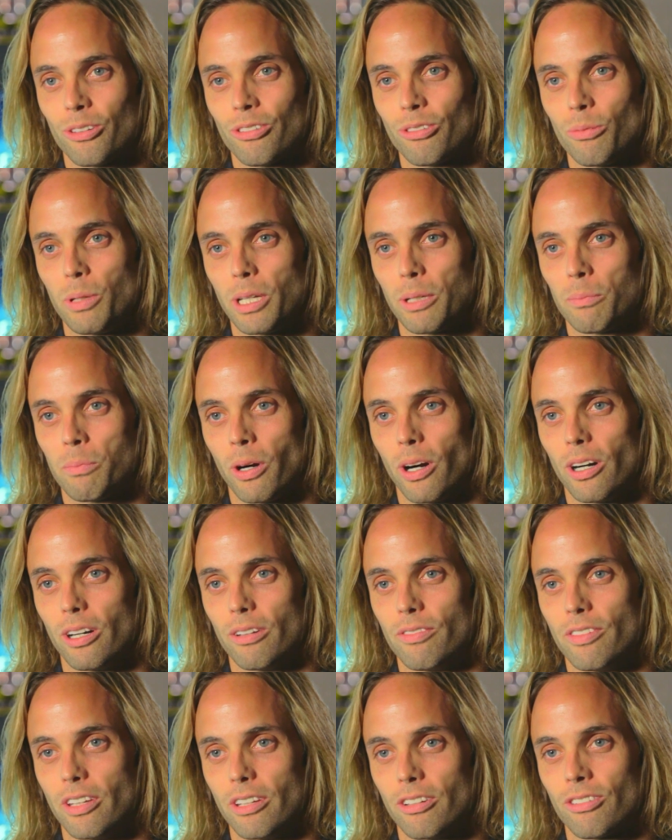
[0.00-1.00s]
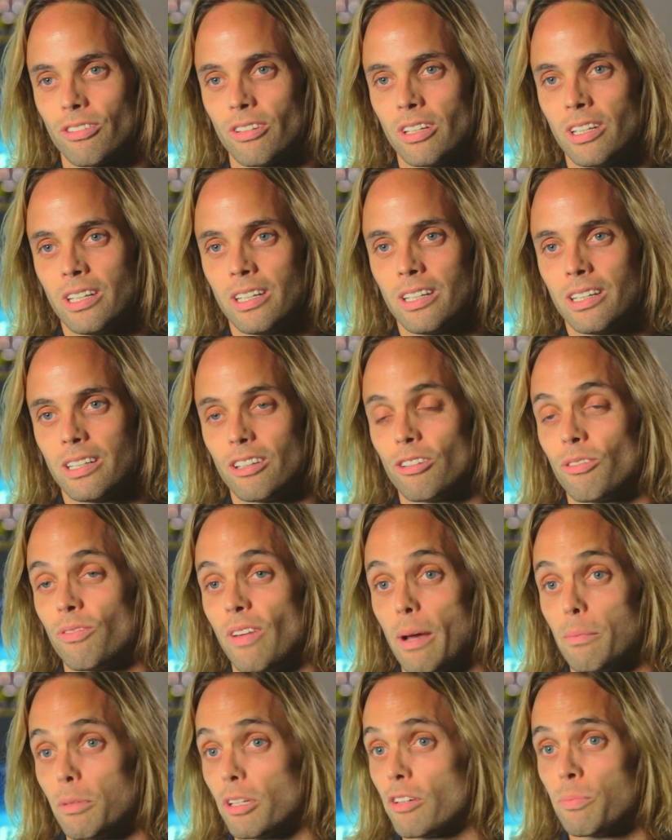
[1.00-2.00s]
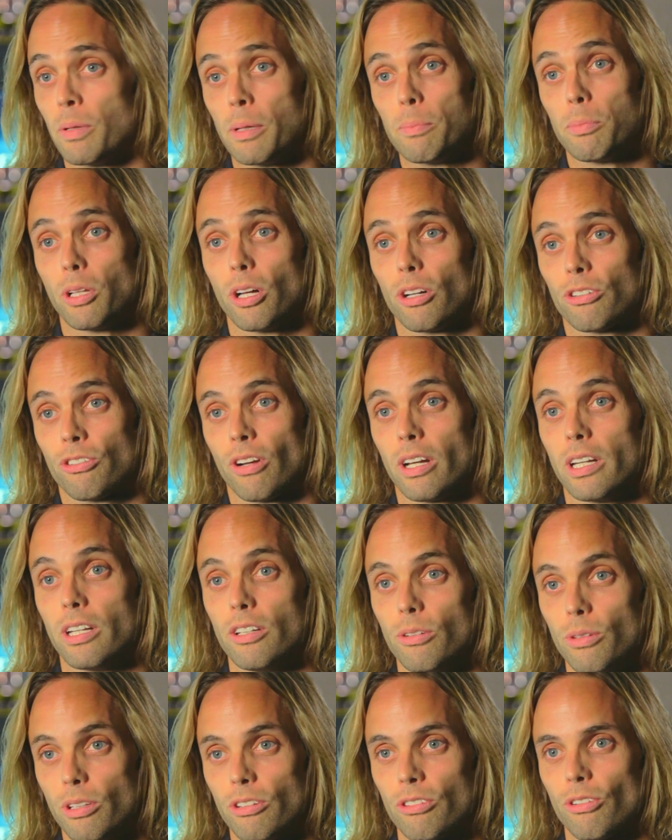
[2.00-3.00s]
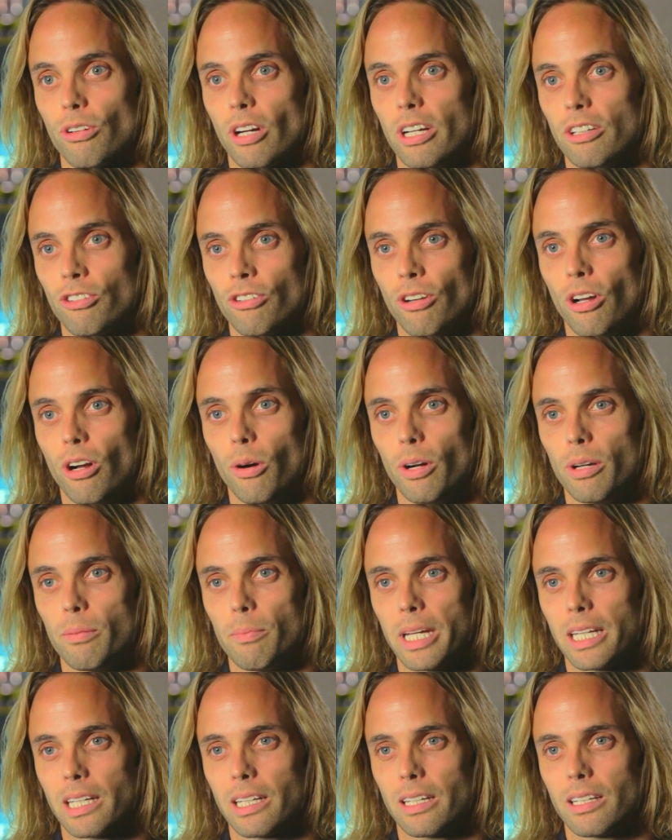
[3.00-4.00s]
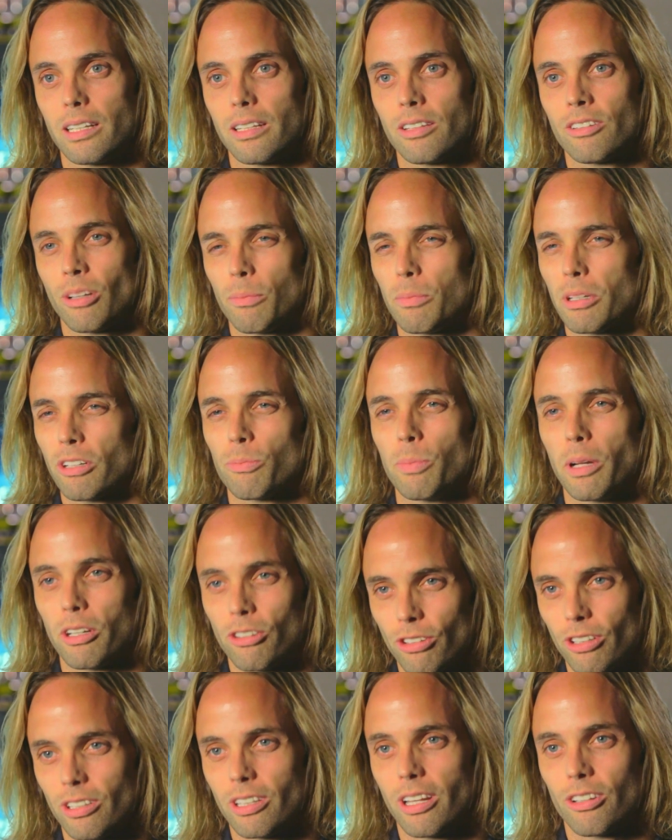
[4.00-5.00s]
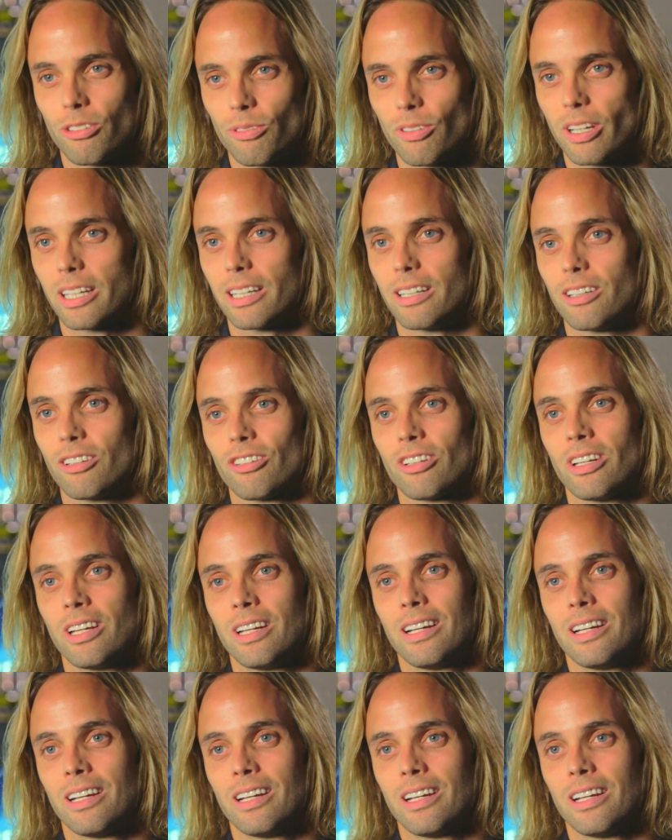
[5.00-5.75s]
So being part of this family of people all trying to do this great show and make it something special in Las Vegas,